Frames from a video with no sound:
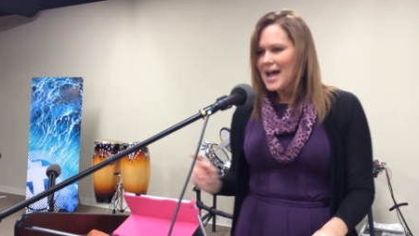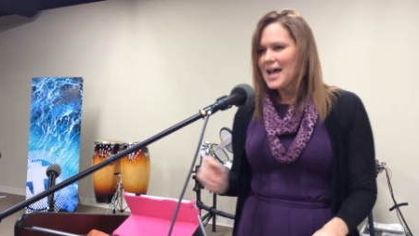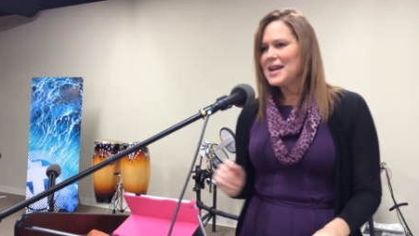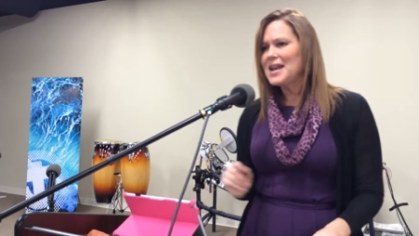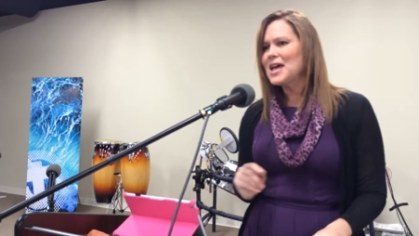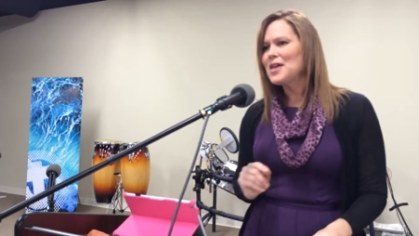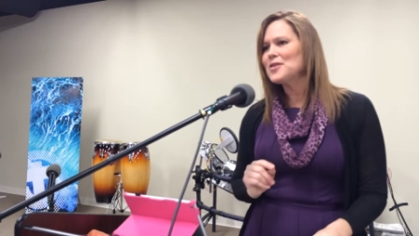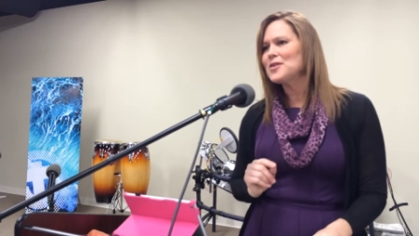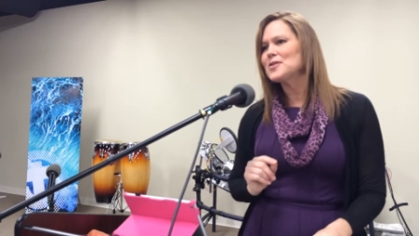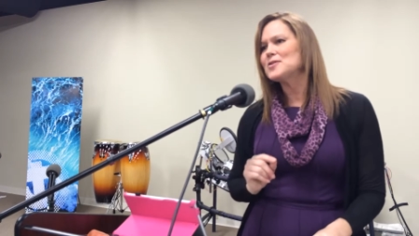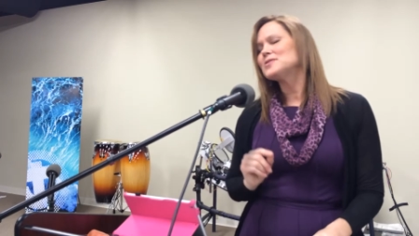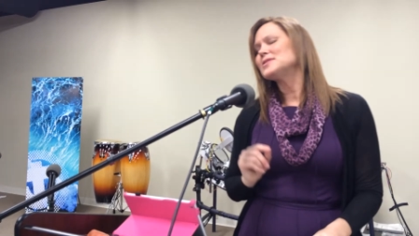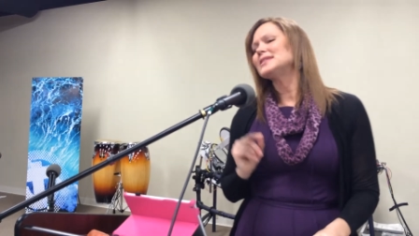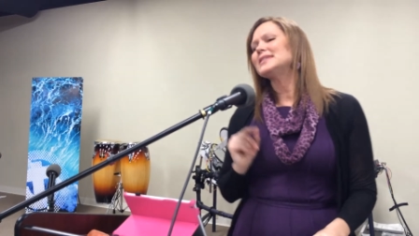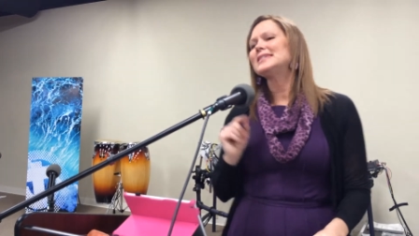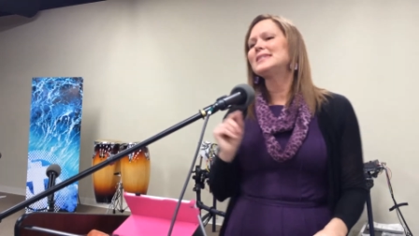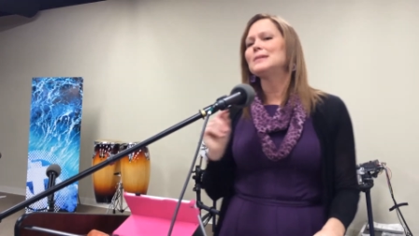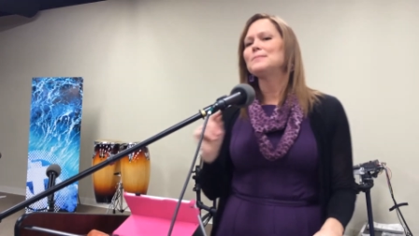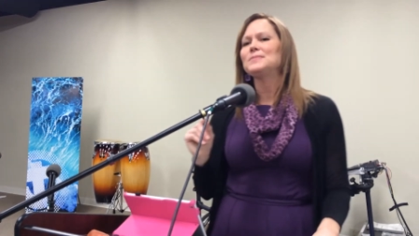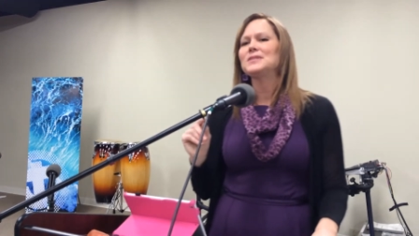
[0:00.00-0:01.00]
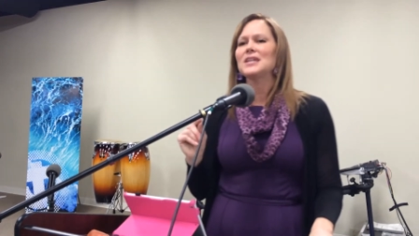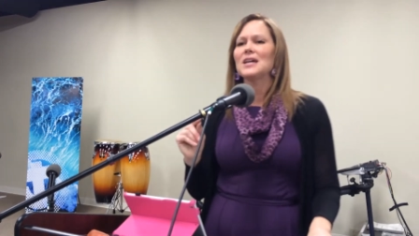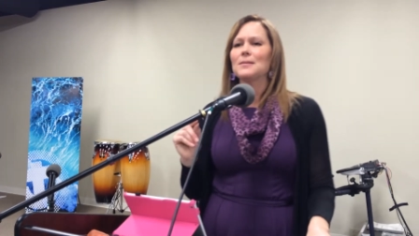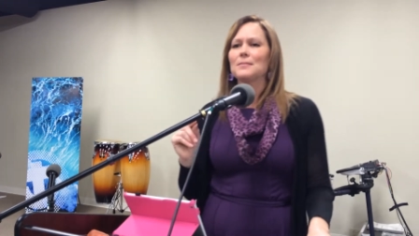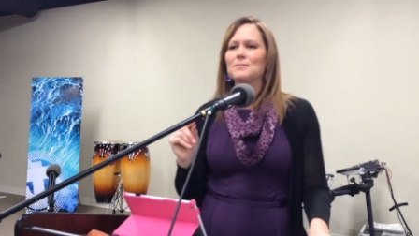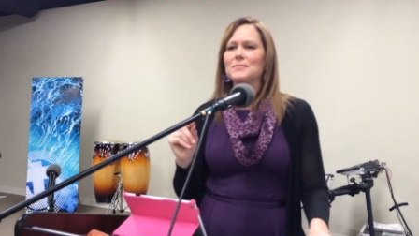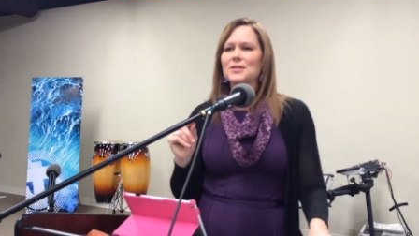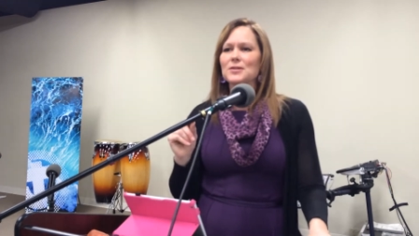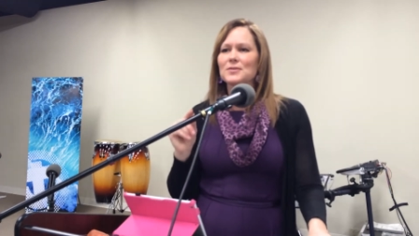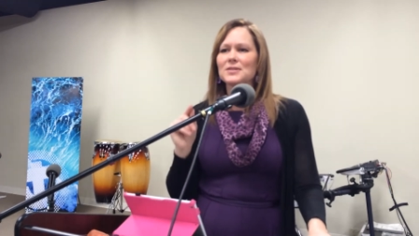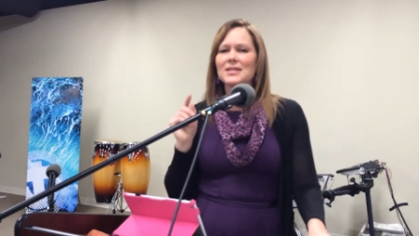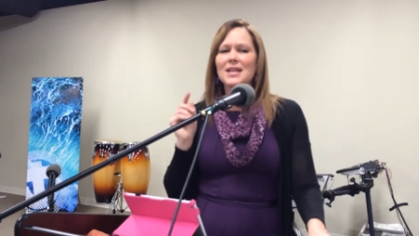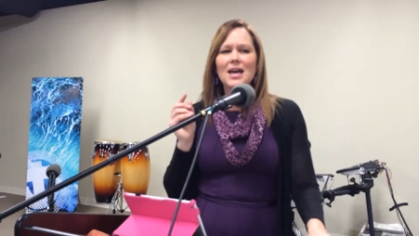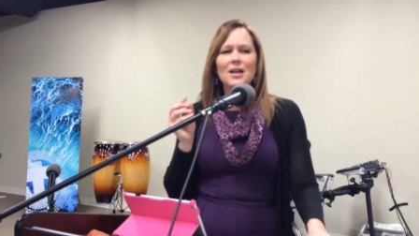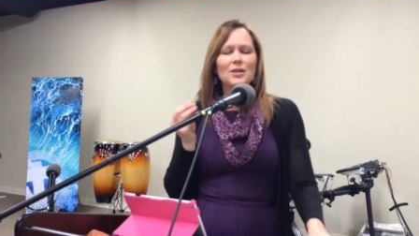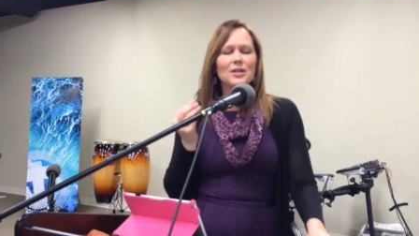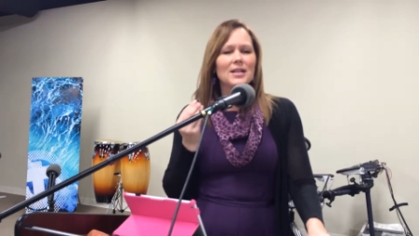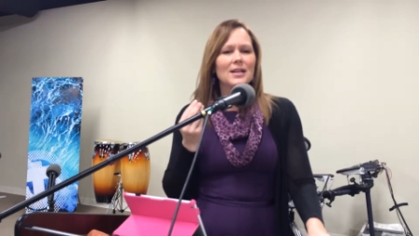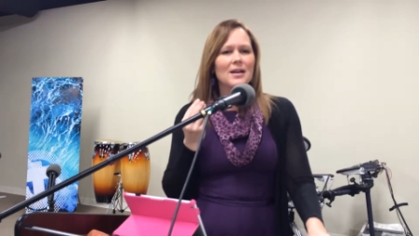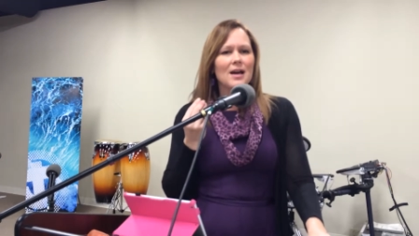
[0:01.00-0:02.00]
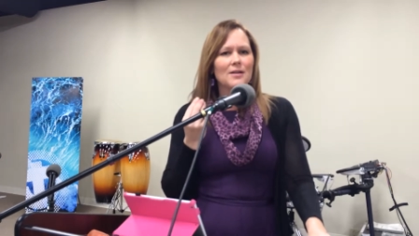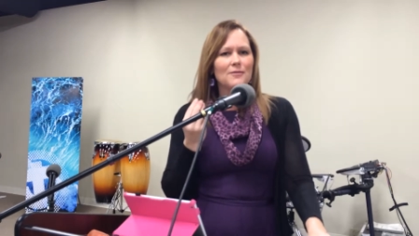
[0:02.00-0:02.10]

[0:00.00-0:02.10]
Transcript: Another symptom, so it's not only